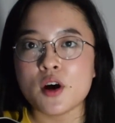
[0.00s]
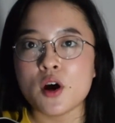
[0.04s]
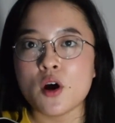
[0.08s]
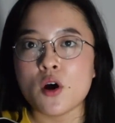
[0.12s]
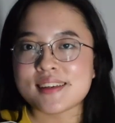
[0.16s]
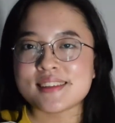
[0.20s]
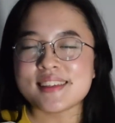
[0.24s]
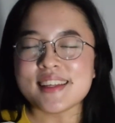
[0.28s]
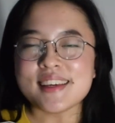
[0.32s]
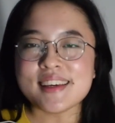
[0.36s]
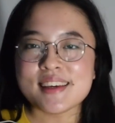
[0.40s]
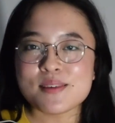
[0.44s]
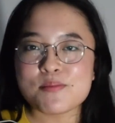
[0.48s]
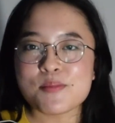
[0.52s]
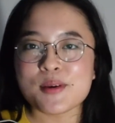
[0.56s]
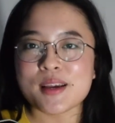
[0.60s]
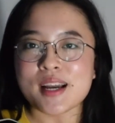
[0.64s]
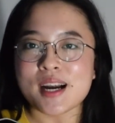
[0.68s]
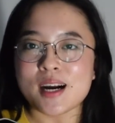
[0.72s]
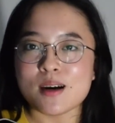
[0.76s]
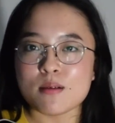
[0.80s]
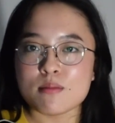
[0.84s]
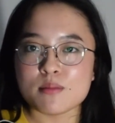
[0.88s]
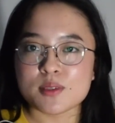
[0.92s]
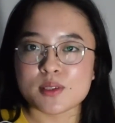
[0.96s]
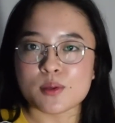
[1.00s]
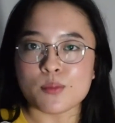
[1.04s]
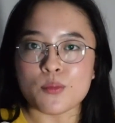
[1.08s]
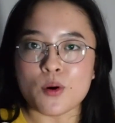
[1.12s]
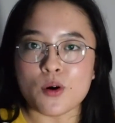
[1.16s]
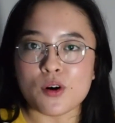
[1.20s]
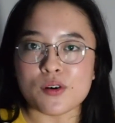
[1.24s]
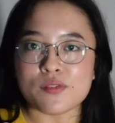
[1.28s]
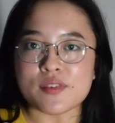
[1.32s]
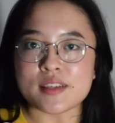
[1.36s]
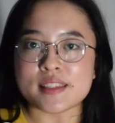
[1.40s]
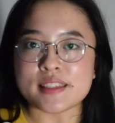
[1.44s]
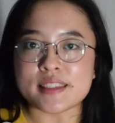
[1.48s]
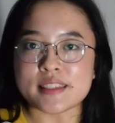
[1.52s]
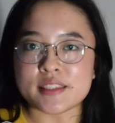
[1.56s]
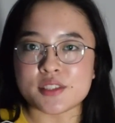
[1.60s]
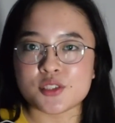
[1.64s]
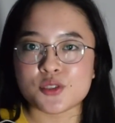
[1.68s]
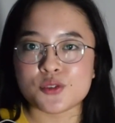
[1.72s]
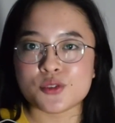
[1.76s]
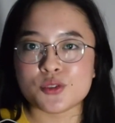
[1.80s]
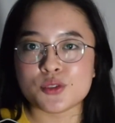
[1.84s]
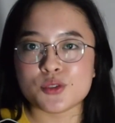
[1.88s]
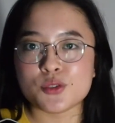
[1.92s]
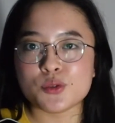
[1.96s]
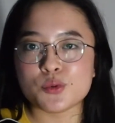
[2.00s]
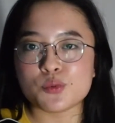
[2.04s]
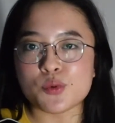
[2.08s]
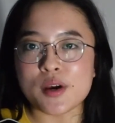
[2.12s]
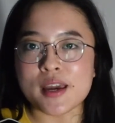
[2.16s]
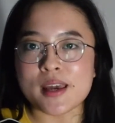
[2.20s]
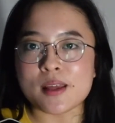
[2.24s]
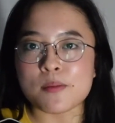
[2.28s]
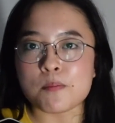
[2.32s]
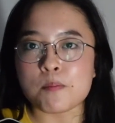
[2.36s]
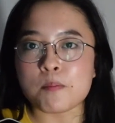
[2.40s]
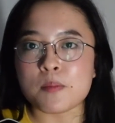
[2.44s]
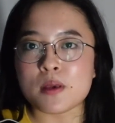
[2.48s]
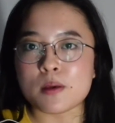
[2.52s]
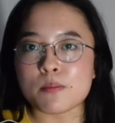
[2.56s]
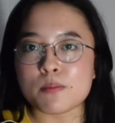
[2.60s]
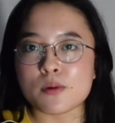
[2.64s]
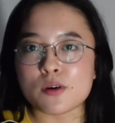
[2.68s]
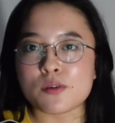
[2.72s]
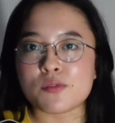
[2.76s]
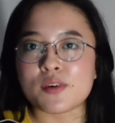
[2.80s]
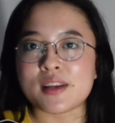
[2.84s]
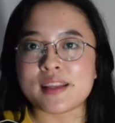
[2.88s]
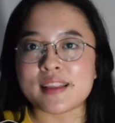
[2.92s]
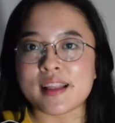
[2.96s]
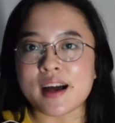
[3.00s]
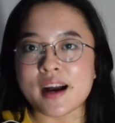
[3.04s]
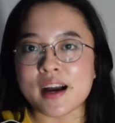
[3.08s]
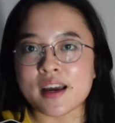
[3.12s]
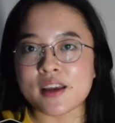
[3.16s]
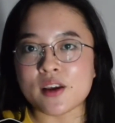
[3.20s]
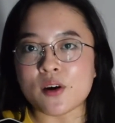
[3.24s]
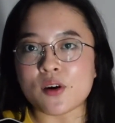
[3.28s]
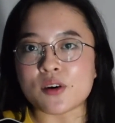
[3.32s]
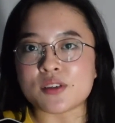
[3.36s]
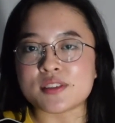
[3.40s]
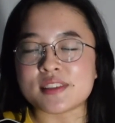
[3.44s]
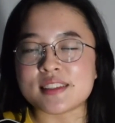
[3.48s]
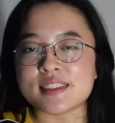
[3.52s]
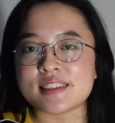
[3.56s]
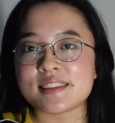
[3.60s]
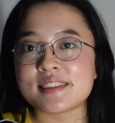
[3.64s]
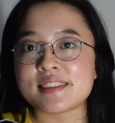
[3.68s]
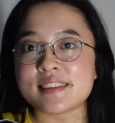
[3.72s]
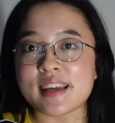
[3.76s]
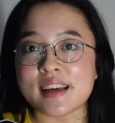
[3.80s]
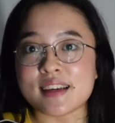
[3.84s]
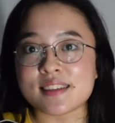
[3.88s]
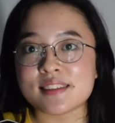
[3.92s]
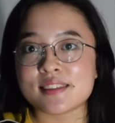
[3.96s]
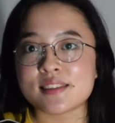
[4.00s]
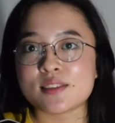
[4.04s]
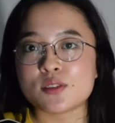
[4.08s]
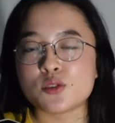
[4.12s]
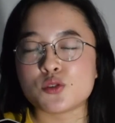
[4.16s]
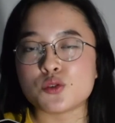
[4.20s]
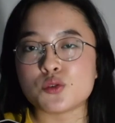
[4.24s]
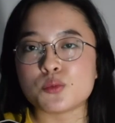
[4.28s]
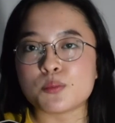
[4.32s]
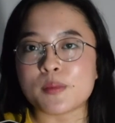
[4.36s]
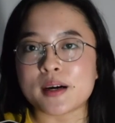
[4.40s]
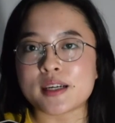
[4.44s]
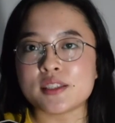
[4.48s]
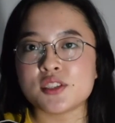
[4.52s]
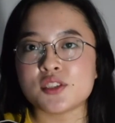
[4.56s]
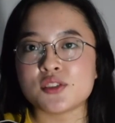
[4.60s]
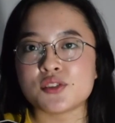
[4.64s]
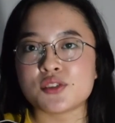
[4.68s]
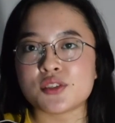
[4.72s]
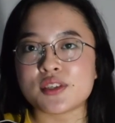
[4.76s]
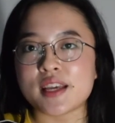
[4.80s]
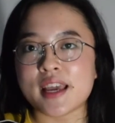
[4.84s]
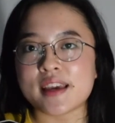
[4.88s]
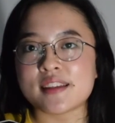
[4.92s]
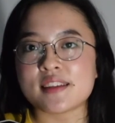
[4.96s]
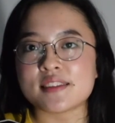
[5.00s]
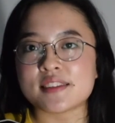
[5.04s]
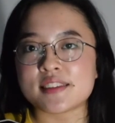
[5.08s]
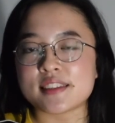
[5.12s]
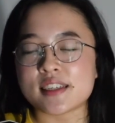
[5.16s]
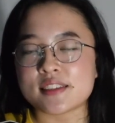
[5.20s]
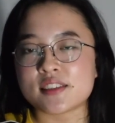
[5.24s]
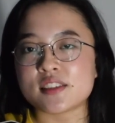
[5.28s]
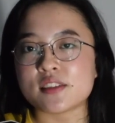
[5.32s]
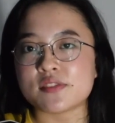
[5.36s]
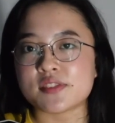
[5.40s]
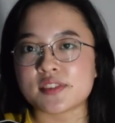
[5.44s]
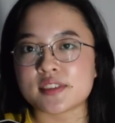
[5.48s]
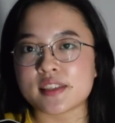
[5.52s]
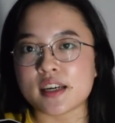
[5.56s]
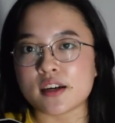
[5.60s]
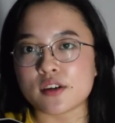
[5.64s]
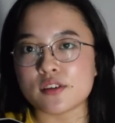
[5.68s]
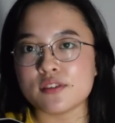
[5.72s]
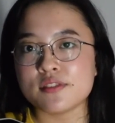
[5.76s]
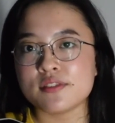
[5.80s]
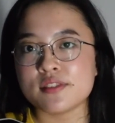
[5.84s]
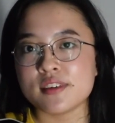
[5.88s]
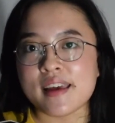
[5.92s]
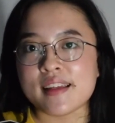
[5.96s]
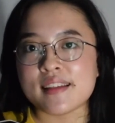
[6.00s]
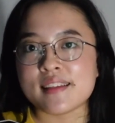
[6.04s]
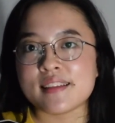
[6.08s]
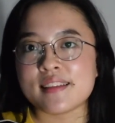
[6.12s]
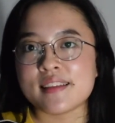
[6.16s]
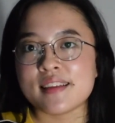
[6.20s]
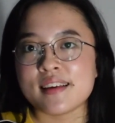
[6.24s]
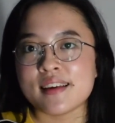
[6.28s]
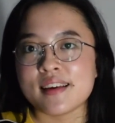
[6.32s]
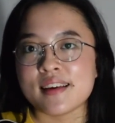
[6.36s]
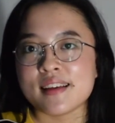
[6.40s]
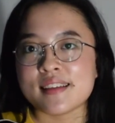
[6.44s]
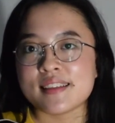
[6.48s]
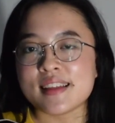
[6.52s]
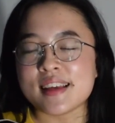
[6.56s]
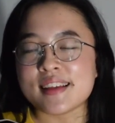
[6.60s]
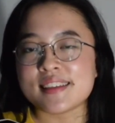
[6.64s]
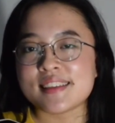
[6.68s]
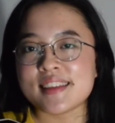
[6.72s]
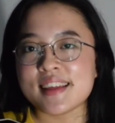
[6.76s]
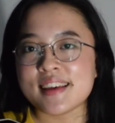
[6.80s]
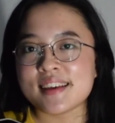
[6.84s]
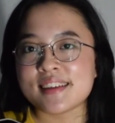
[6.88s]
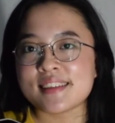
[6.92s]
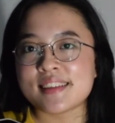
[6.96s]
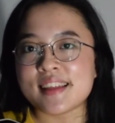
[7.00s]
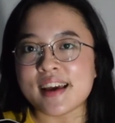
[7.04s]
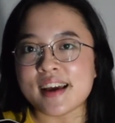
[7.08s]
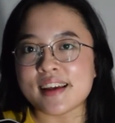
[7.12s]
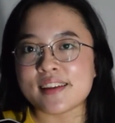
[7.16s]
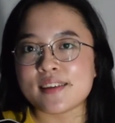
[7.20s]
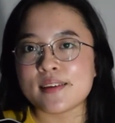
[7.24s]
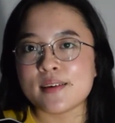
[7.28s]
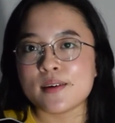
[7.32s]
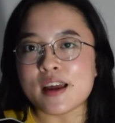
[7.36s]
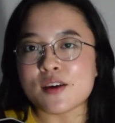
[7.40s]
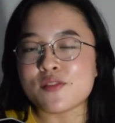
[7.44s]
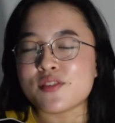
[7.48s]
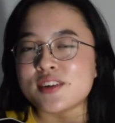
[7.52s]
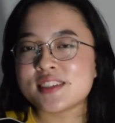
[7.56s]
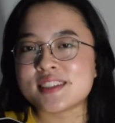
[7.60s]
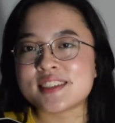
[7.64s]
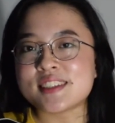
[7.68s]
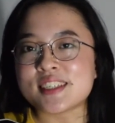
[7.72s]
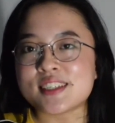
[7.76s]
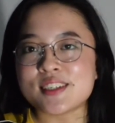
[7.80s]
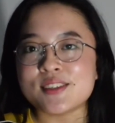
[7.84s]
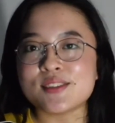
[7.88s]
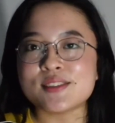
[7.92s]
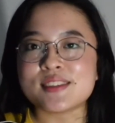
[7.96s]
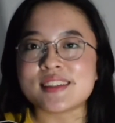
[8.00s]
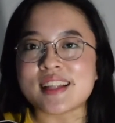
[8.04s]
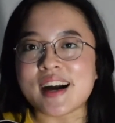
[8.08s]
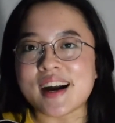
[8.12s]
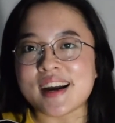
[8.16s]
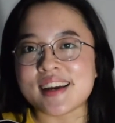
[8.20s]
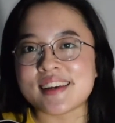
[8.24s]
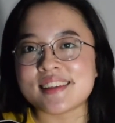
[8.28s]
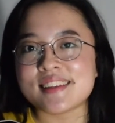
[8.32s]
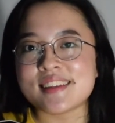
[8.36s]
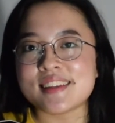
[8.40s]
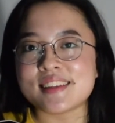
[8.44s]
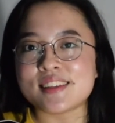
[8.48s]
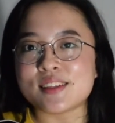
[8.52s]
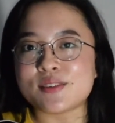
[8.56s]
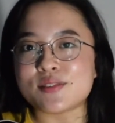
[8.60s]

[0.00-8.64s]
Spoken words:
I think it becomes more of an issue when people rely on these tests too much to gain a sense of self, and they think that every single line in the